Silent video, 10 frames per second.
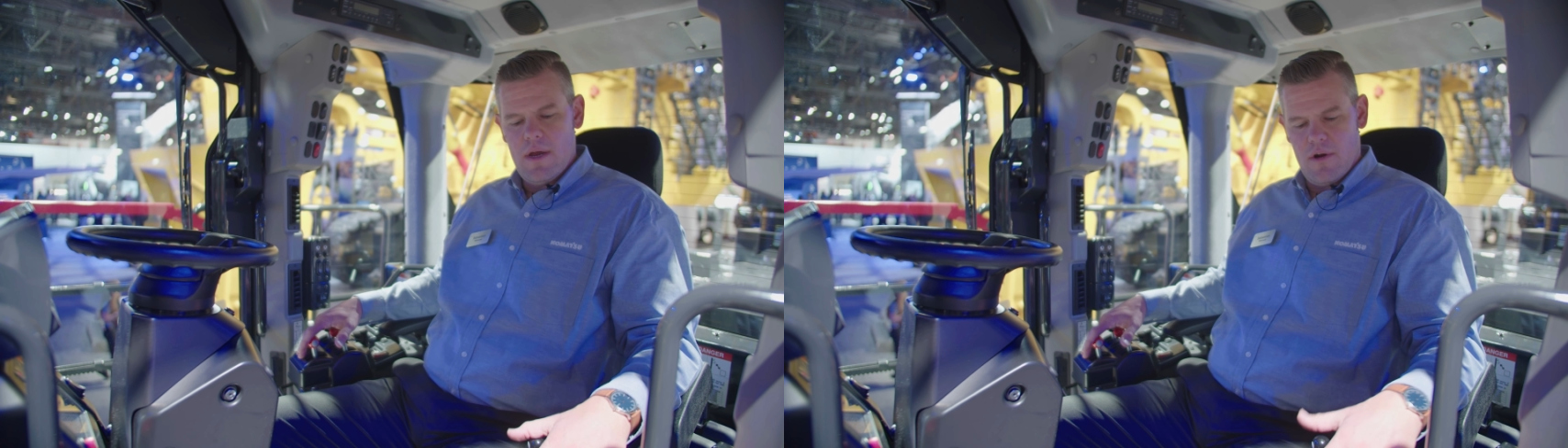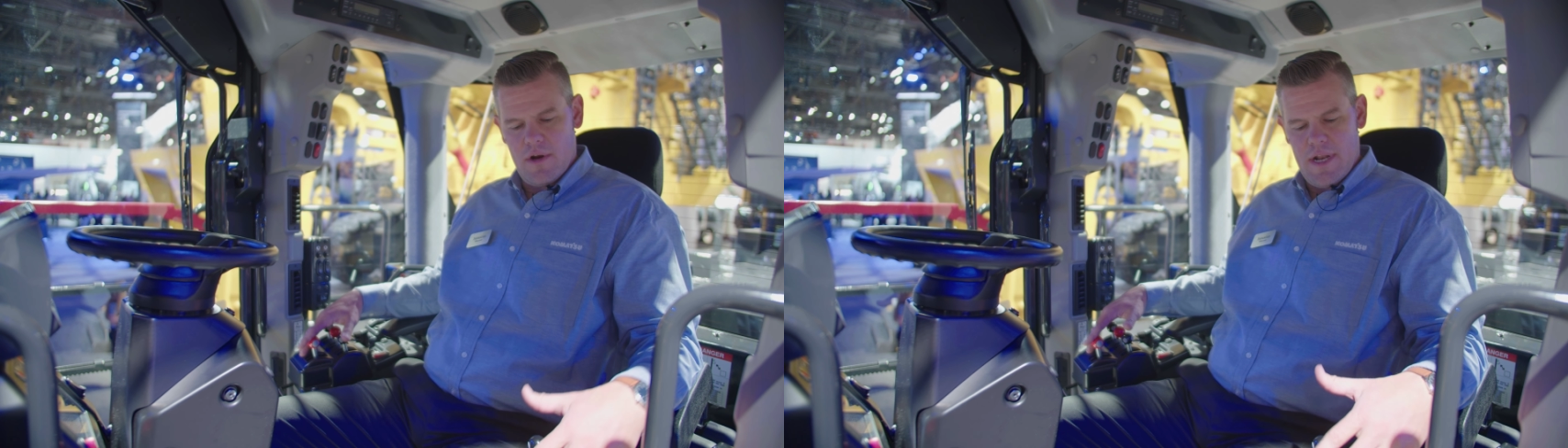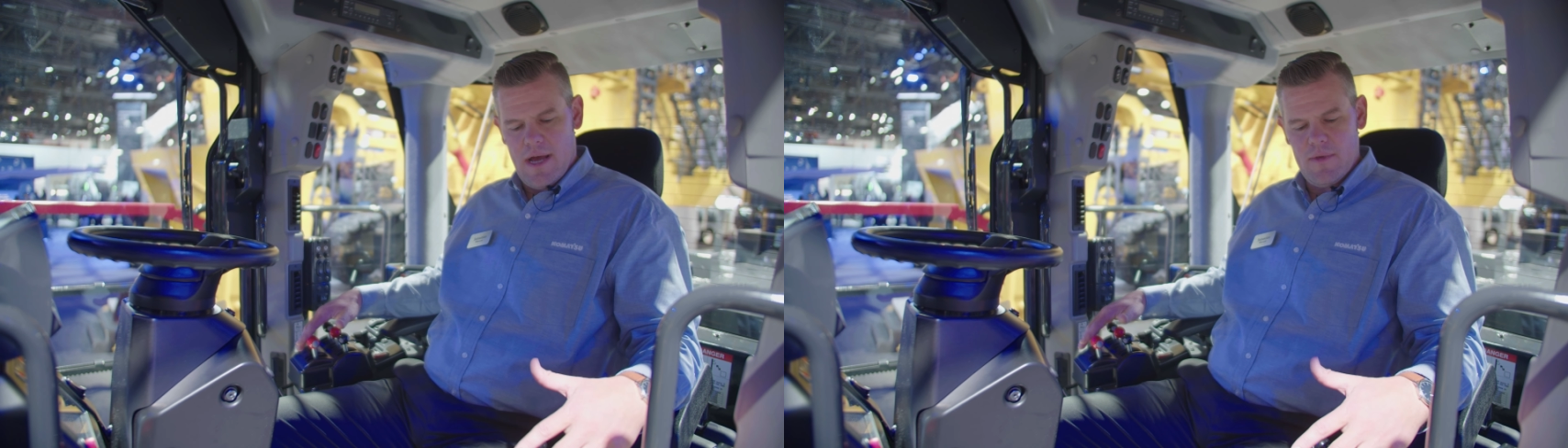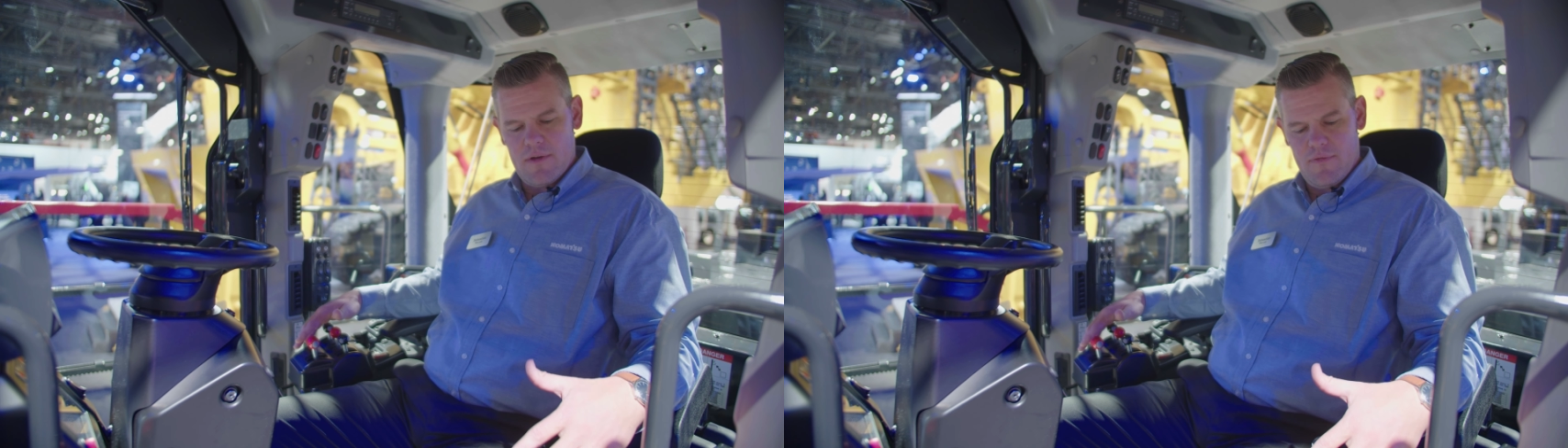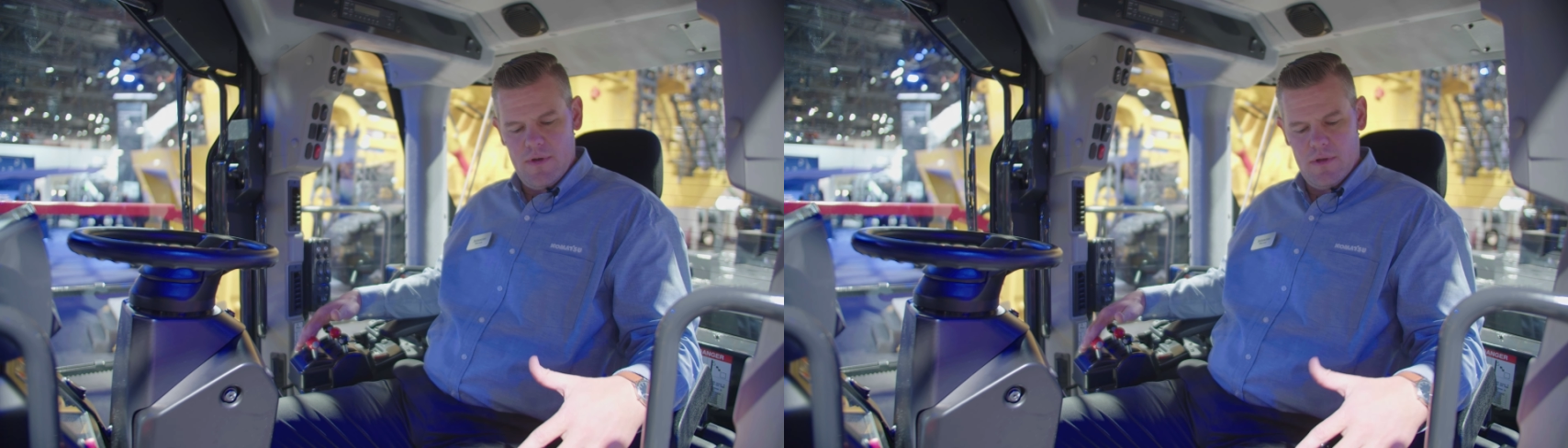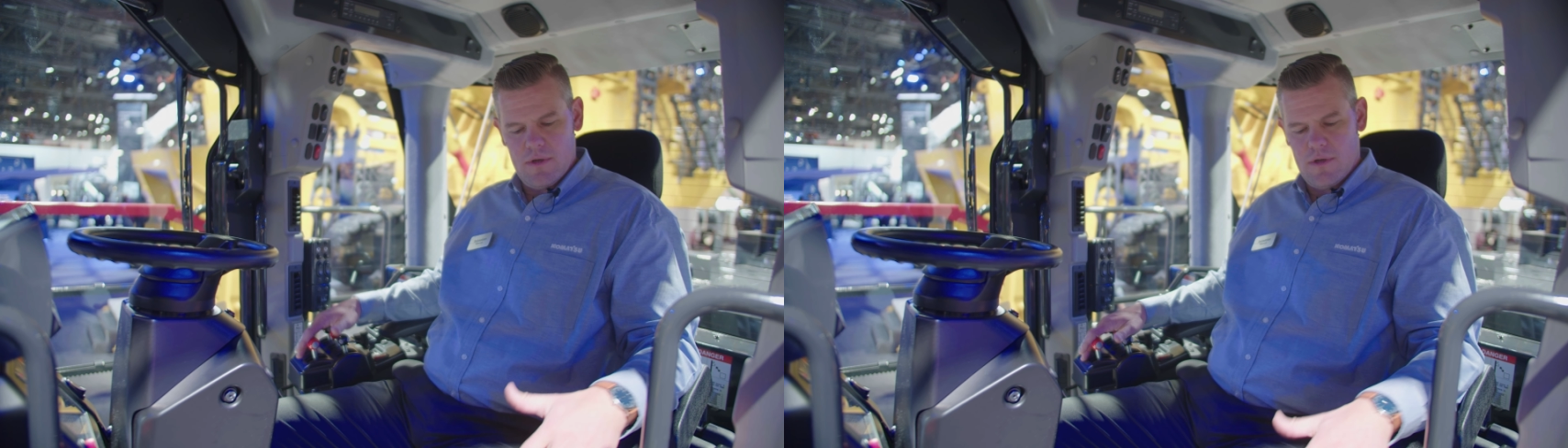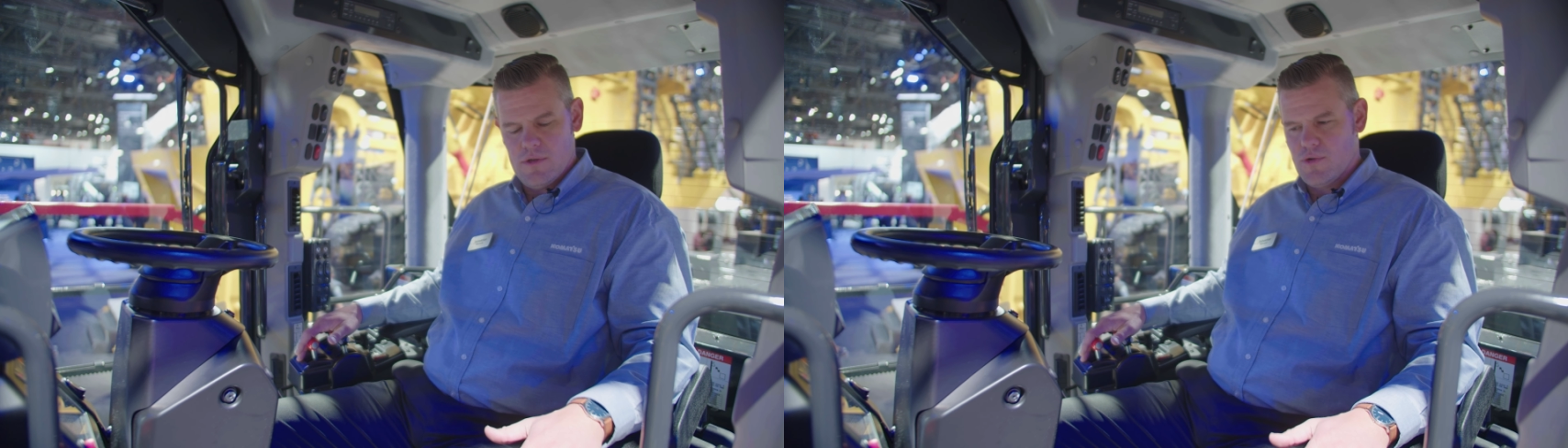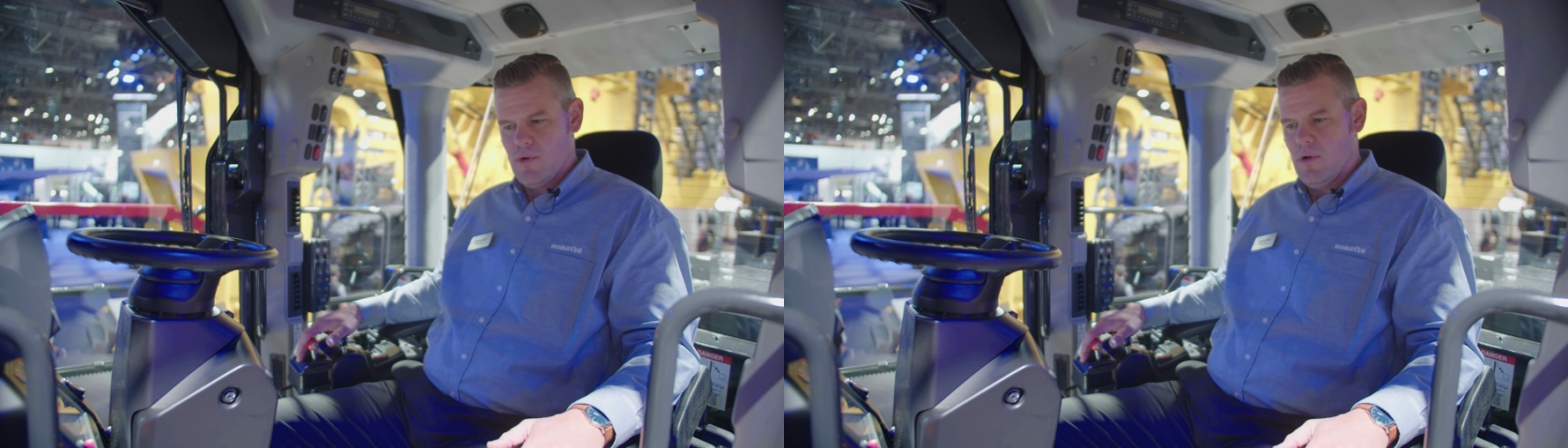ergonomic feel and
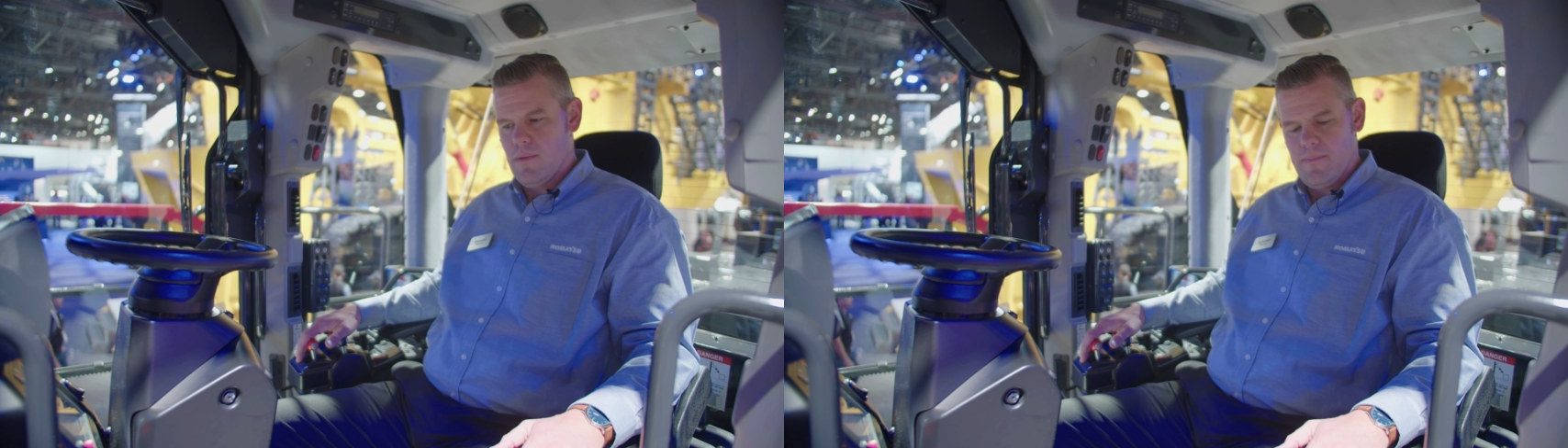control.